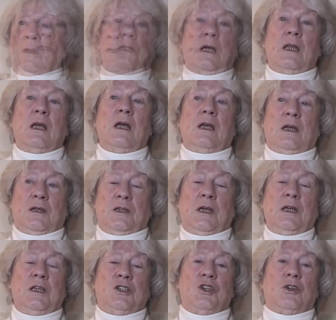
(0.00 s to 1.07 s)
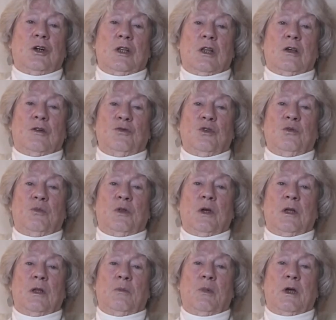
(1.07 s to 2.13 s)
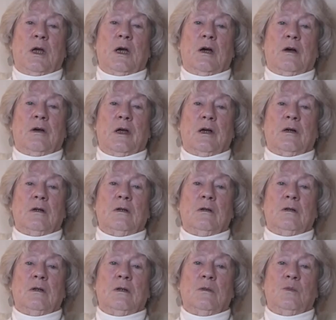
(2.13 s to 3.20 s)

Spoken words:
Then he joined the group in the Bay Area, and